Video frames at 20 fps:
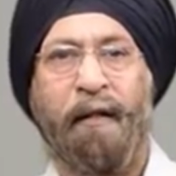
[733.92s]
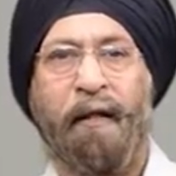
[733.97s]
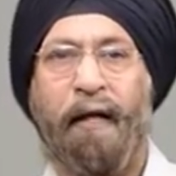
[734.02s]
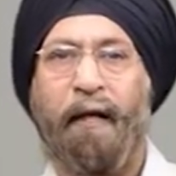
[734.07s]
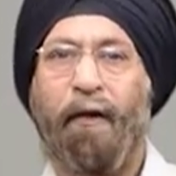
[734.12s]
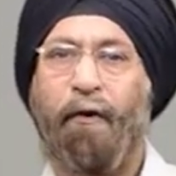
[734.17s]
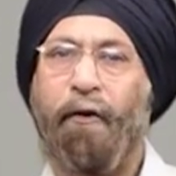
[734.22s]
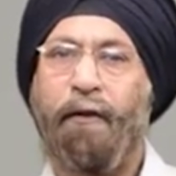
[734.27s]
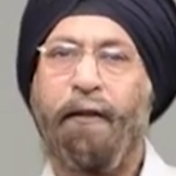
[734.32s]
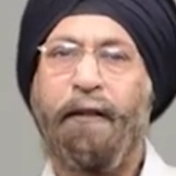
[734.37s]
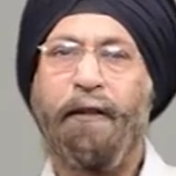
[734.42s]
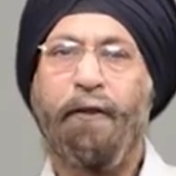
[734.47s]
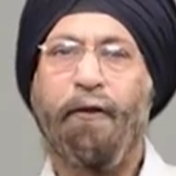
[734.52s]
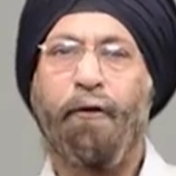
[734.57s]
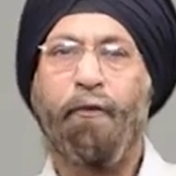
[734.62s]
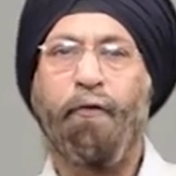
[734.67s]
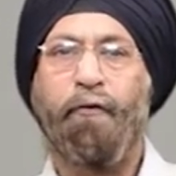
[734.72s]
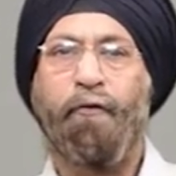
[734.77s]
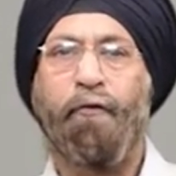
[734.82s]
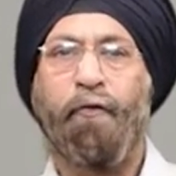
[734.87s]
According
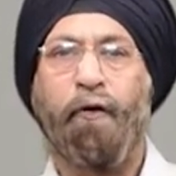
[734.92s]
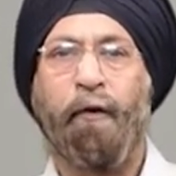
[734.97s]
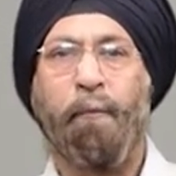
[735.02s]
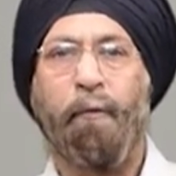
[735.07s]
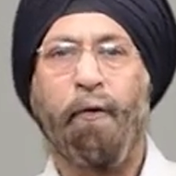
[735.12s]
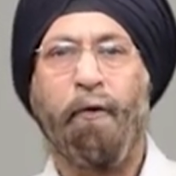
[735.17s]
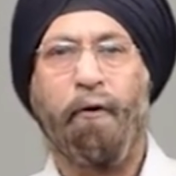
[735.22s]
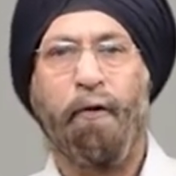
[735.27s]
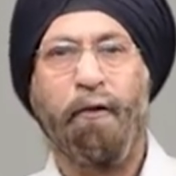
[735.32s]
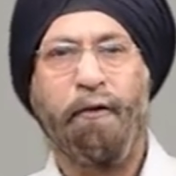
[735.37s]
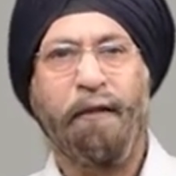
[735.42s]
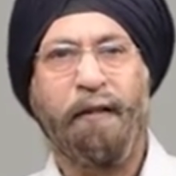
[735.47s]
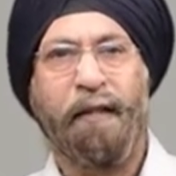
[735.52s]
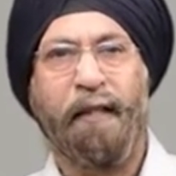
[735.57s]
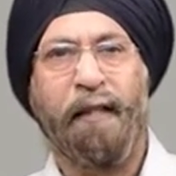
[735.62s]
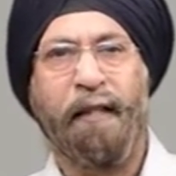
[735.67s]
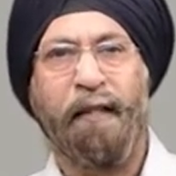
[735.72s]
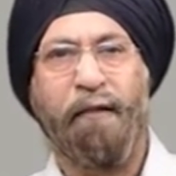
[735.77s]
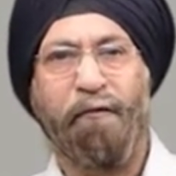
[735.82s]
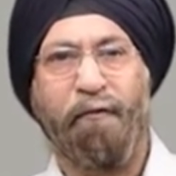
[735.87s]
to
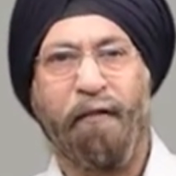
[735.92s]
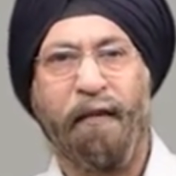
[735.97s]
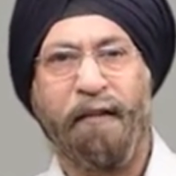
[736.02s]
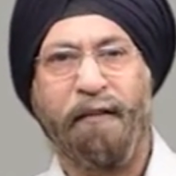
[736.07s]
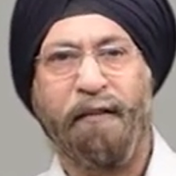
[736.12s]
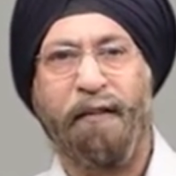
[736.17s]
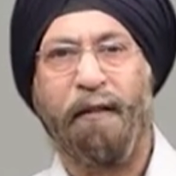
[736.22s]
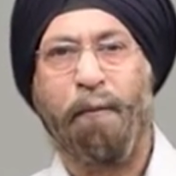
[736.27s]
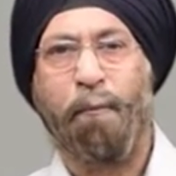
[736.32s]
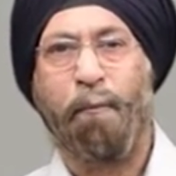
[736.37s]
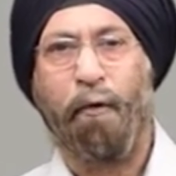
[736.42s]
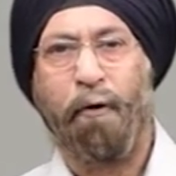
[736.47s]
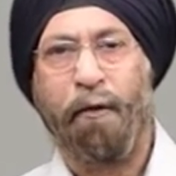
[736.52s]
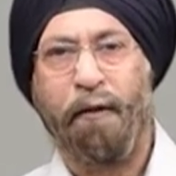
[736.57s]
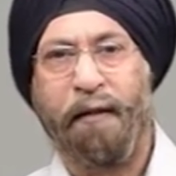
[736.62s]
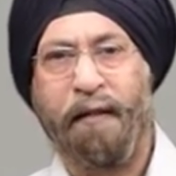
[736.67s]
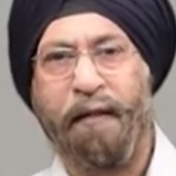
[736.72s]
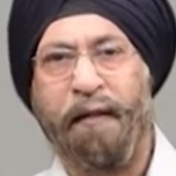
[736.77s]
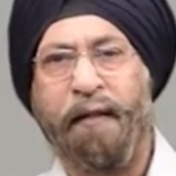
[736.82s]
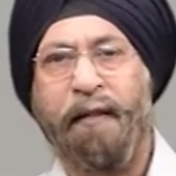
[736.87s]
pharmacological effects in the
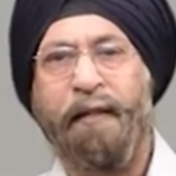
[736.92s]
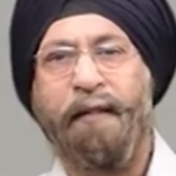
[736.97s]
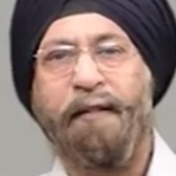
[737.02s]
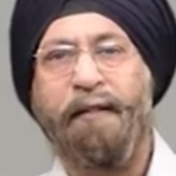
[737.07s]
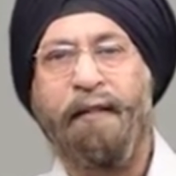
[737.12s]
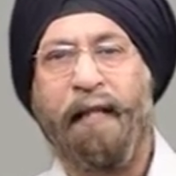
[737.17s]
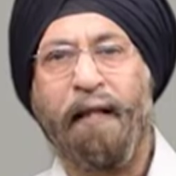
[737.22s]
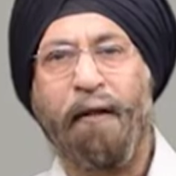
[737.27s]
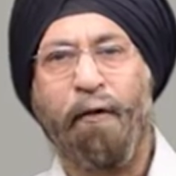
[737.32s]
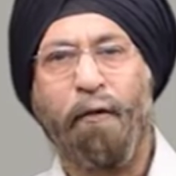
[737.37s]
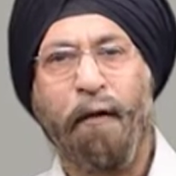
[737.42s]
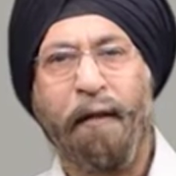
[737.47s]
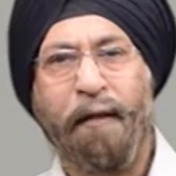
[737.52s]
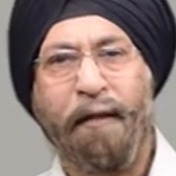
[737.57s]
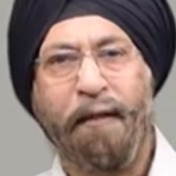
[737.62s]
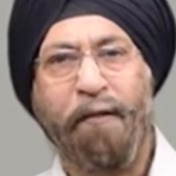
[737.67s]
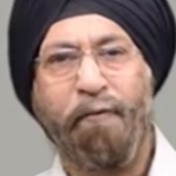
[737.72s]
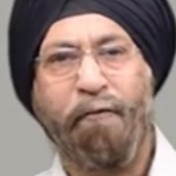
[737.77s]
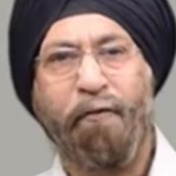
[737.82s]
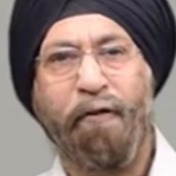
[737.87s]
body,
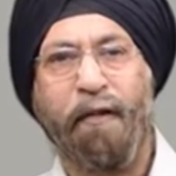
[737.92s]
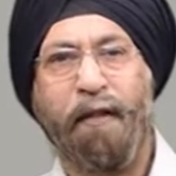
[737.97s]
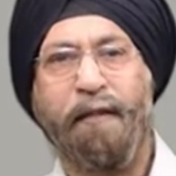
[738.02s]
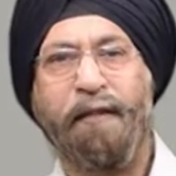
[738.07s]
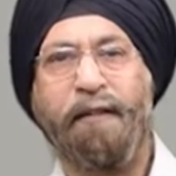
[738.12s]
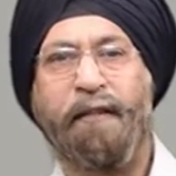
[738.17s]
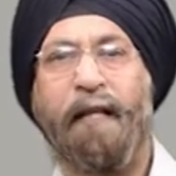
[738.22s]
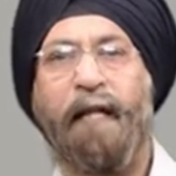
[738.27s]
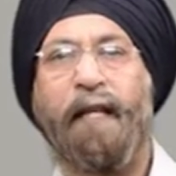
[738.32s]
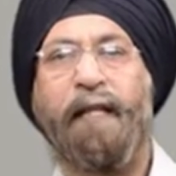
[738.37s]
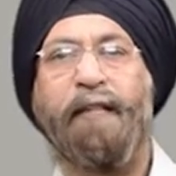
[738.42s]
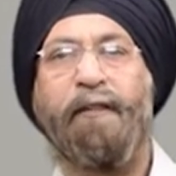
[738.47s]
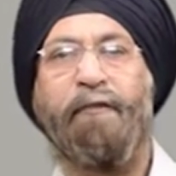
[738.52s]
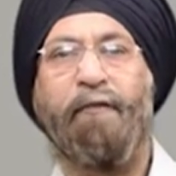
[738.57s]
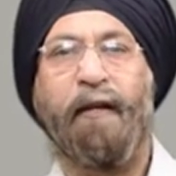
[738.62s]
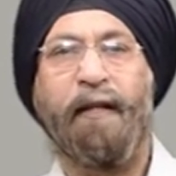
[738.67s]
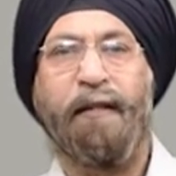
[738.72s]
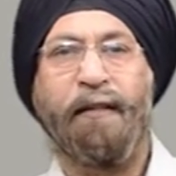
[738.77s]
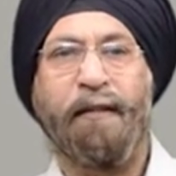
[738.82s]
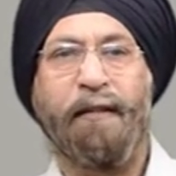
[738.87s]
psychoactive drugs are
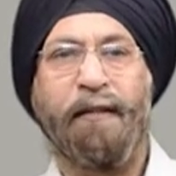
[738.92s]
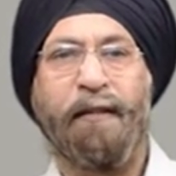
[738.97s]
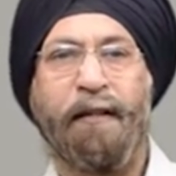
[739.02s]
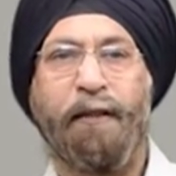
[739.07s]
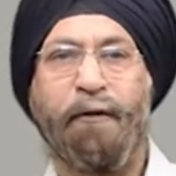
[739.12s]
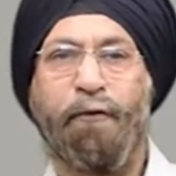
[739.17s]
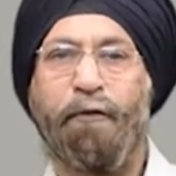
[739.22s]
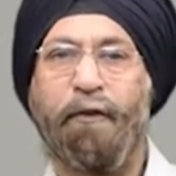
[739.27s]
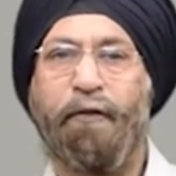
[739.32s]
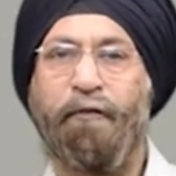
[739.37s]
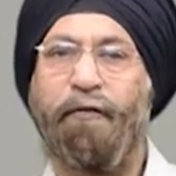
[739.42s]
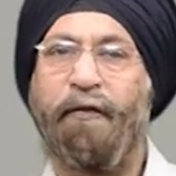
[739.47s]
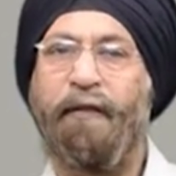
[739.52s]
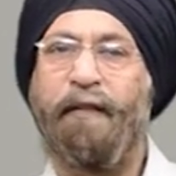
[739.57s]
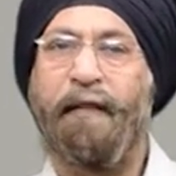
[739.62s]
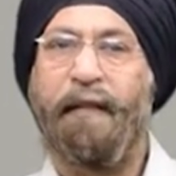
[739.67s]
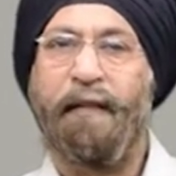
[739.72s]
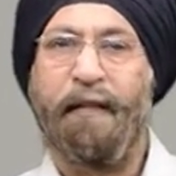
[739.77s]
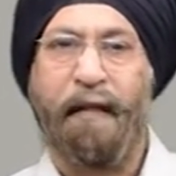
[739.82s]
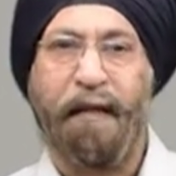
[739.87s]
divided into
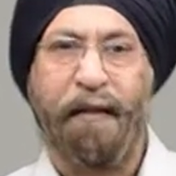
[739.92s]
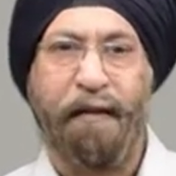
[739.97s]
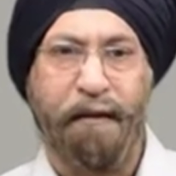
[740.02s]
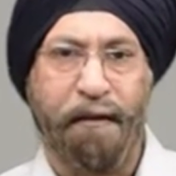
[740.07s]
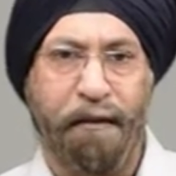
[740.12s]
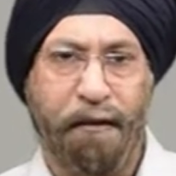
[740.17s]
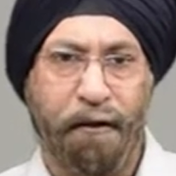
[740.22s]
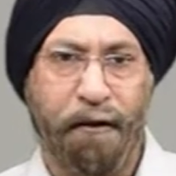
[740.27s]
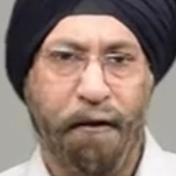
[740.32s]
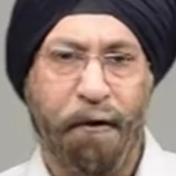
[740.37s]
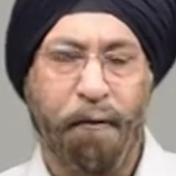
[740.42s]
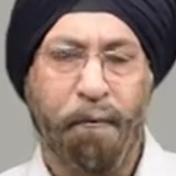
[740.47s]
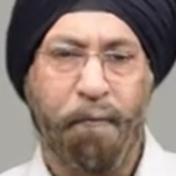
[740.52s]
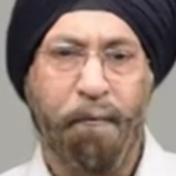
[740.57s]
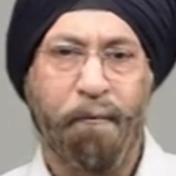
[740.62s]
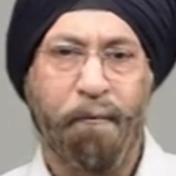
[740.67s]
different categories.